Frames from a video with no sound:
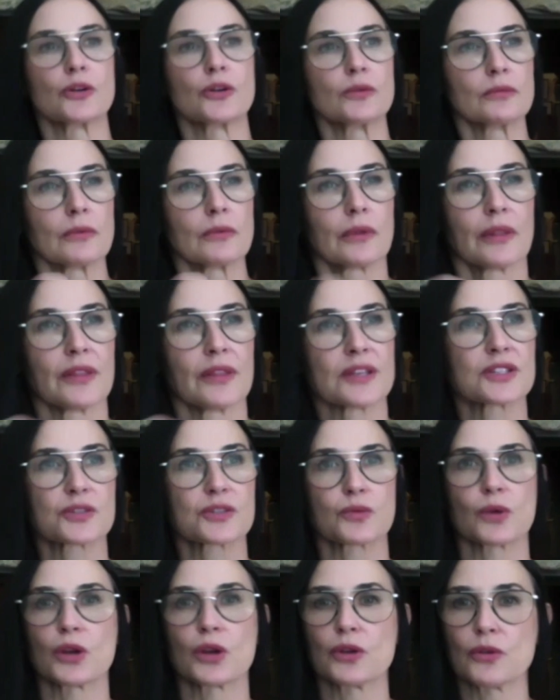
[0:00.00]
this
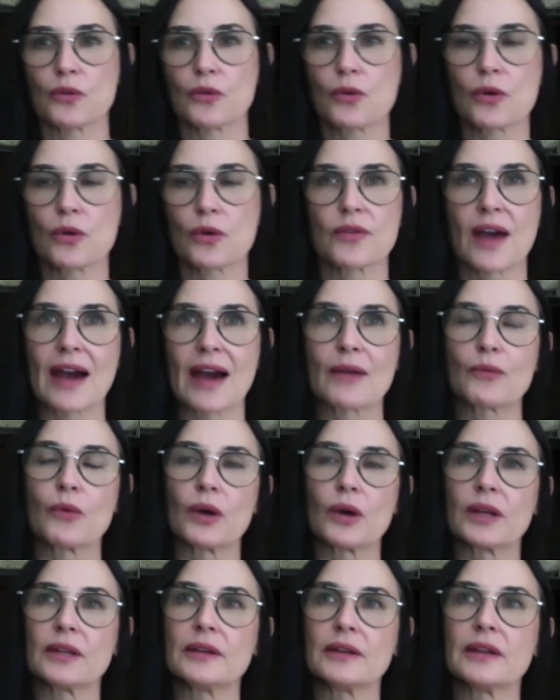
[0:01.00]
one or that
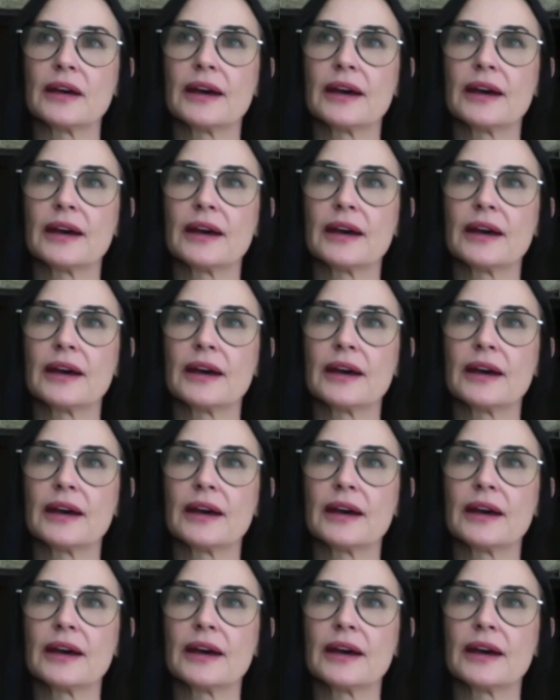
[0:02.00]
one.